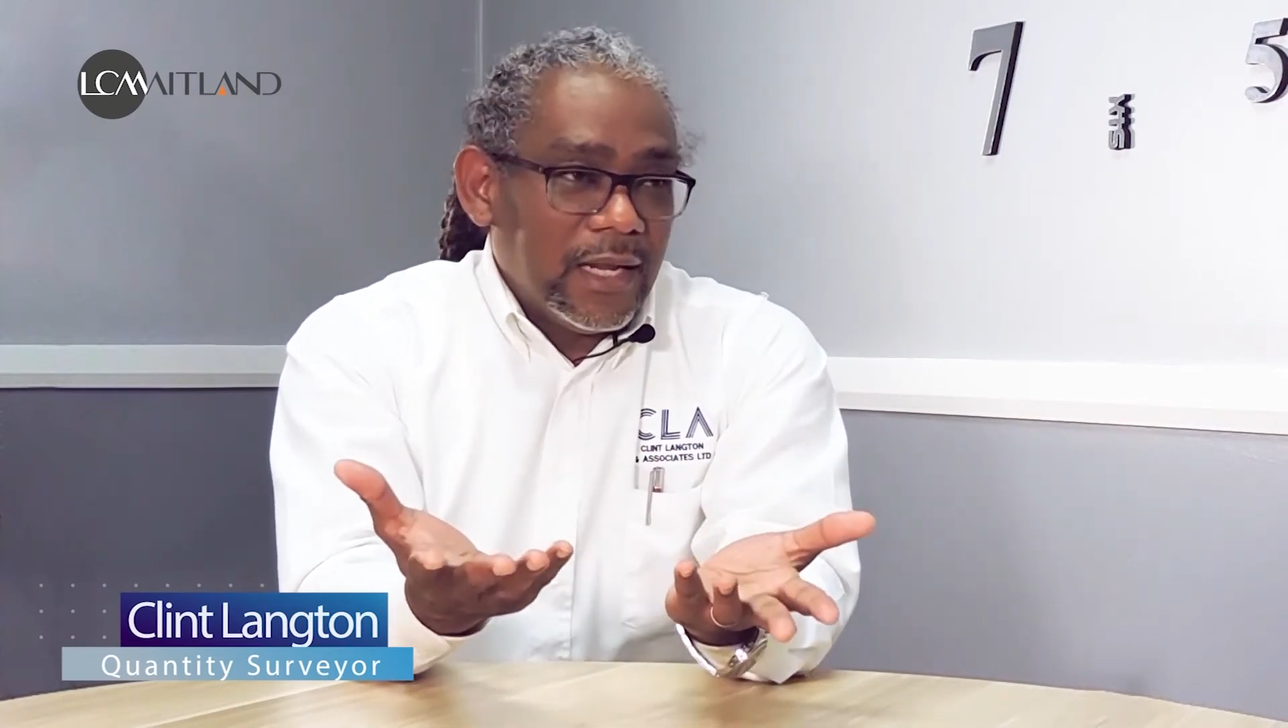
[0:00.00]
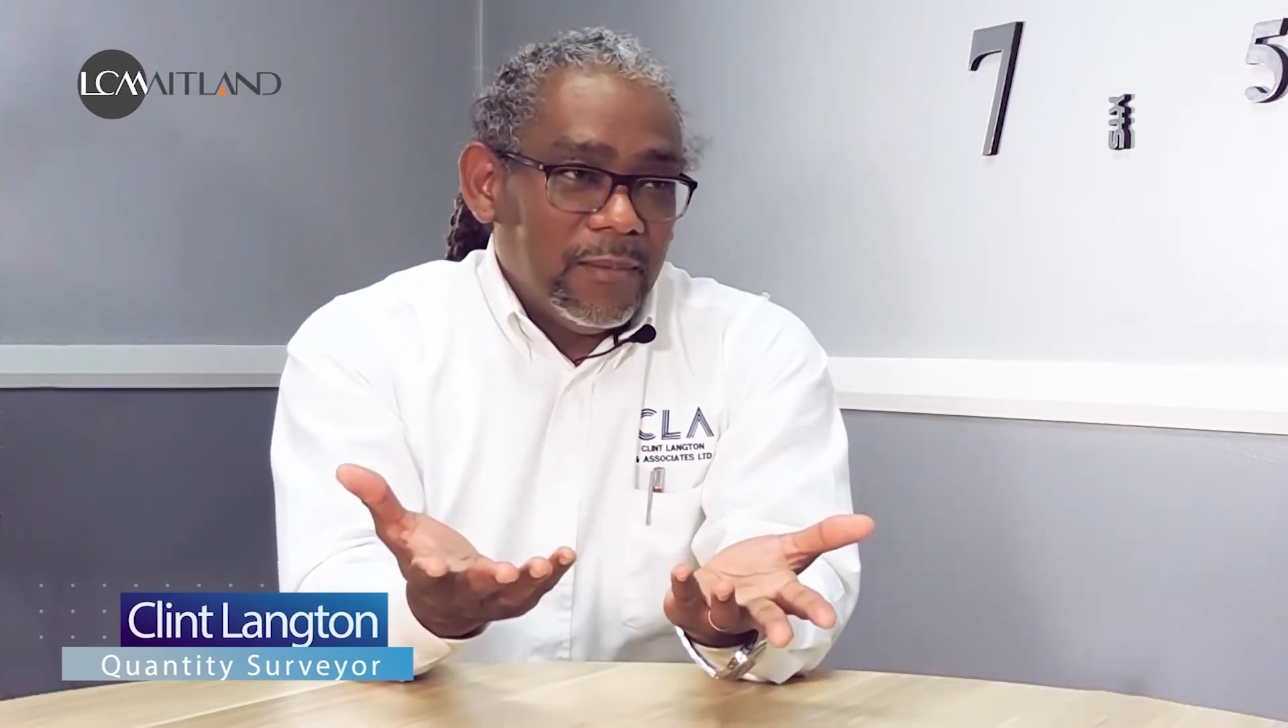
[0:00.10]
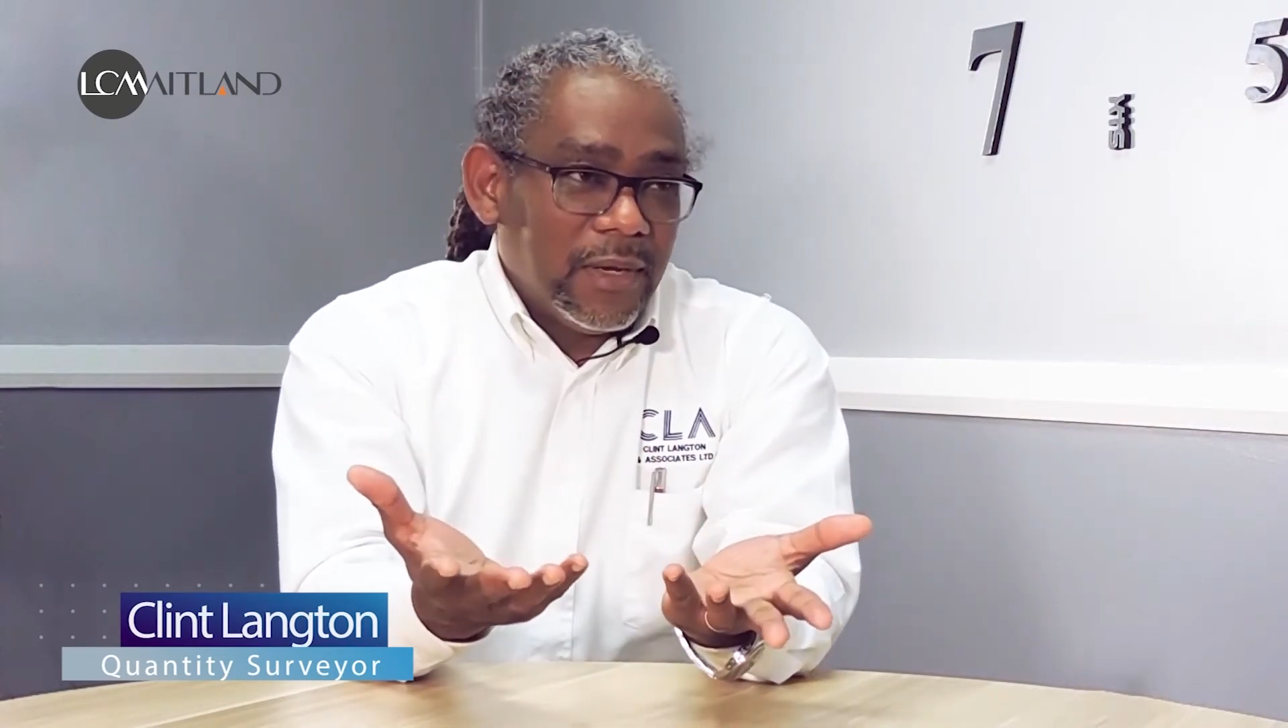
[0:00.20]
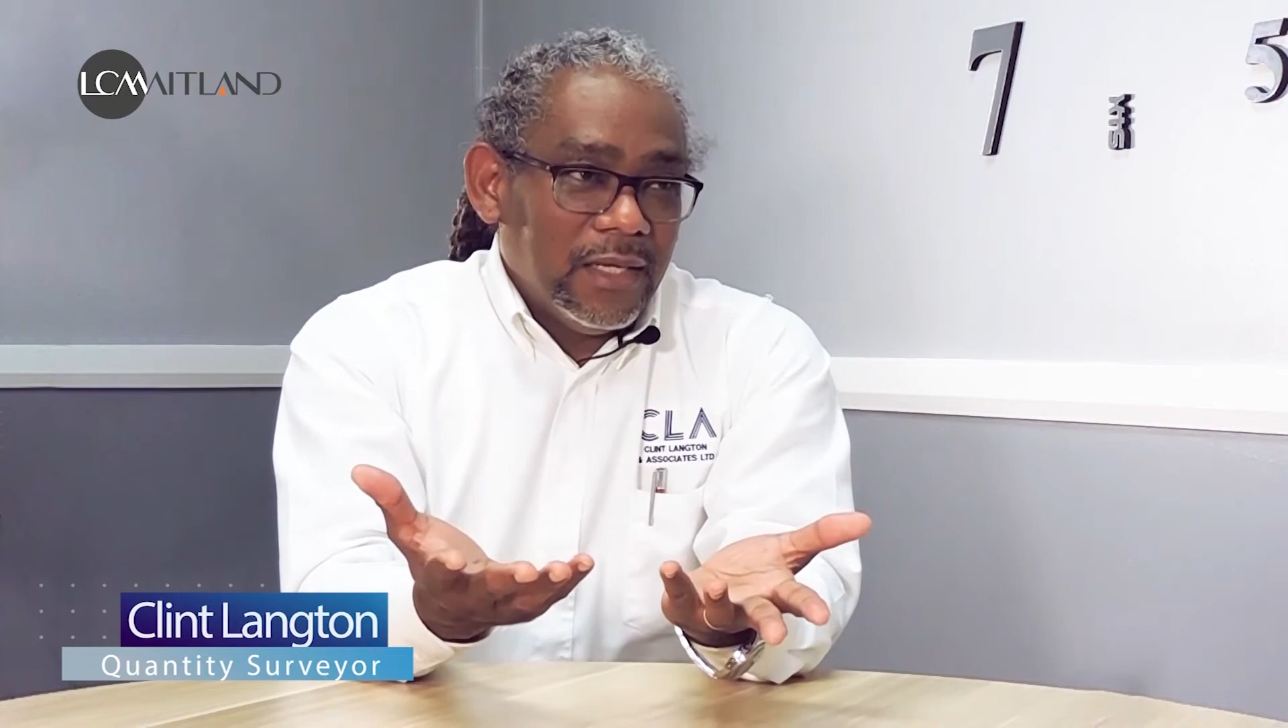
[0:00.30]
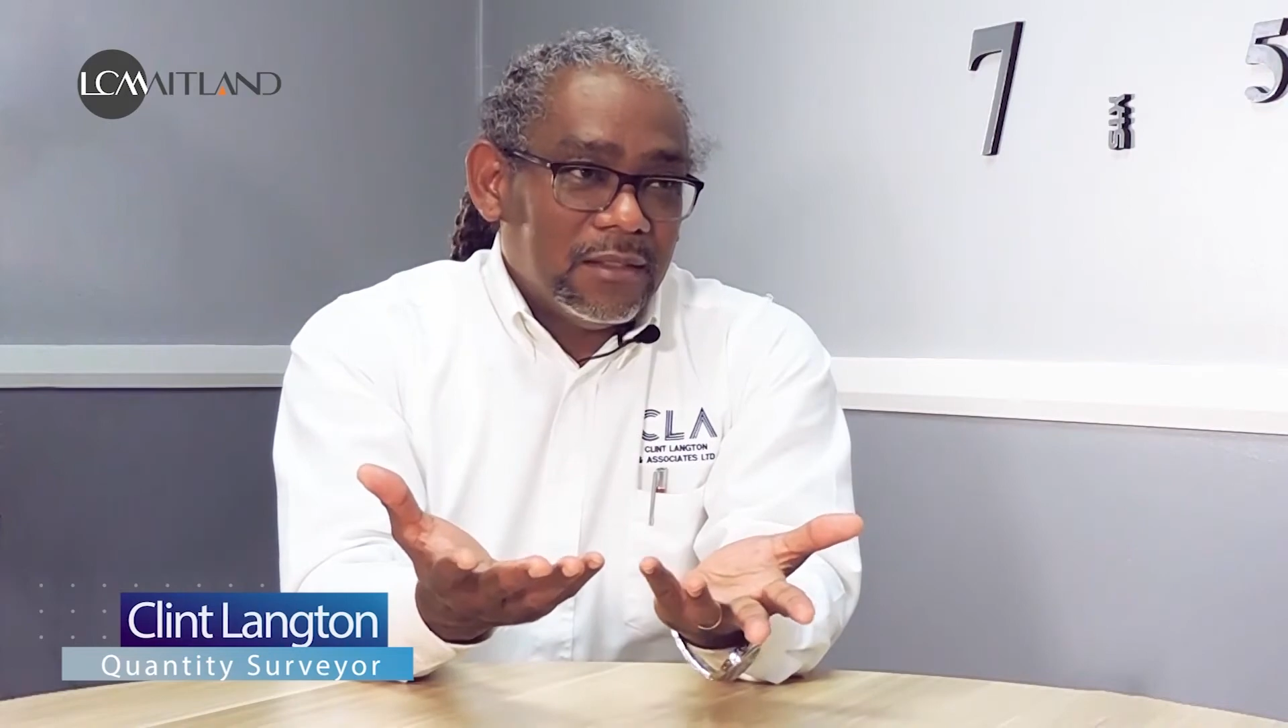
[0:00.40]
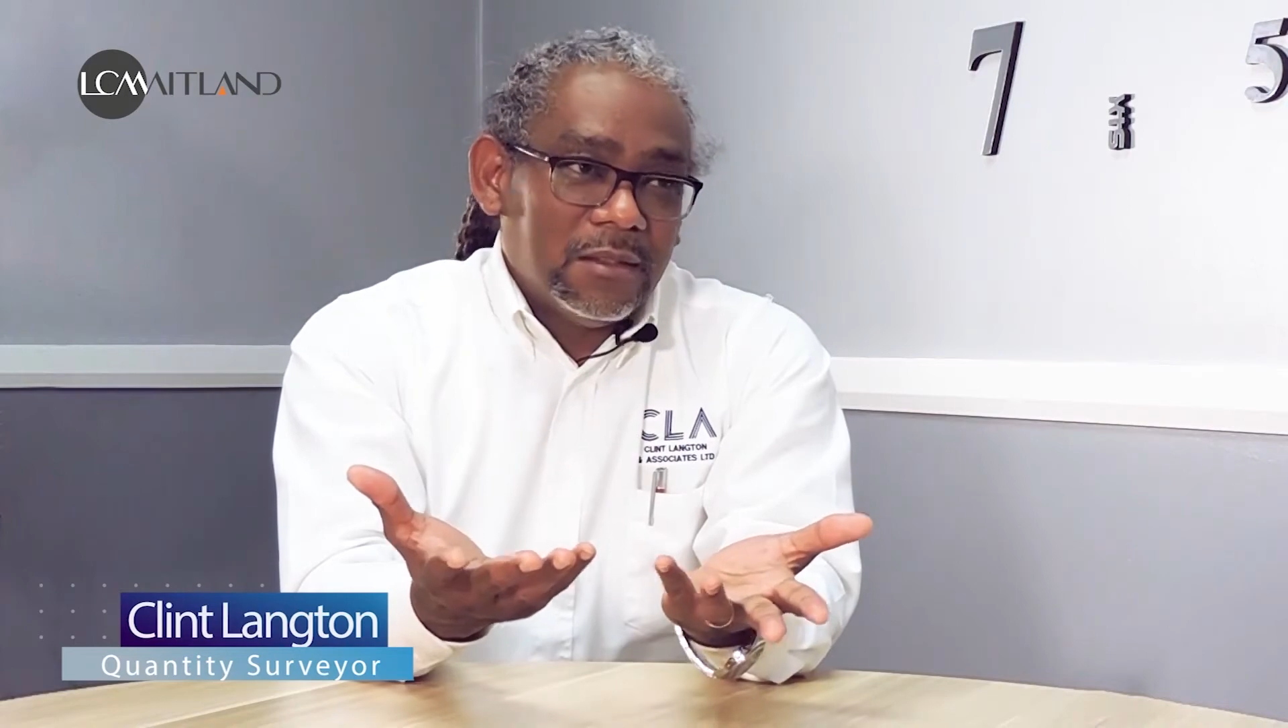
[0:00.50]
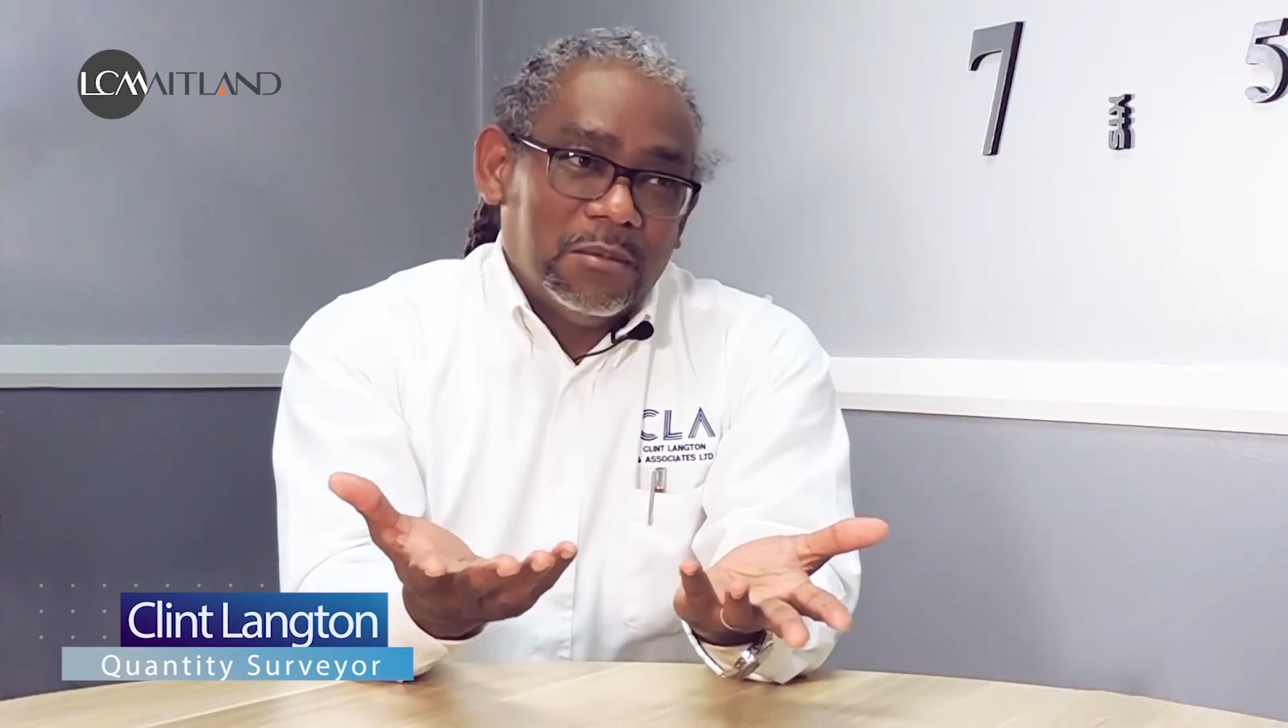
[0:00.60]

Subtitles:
limelight,